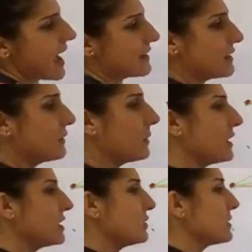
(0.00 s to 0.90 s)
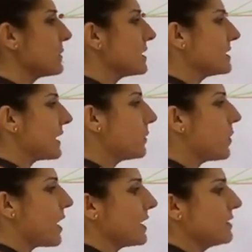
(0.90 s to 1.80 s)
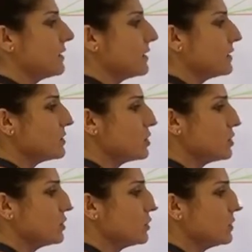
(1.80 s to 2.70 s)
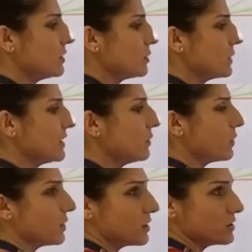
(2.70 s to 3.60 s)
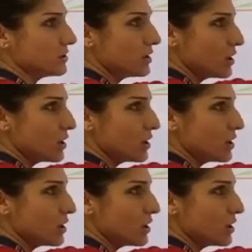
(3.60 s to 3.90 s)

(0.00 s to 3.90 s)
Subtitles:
And then what we're going to do is we're going to take 1, 2, 3 corners,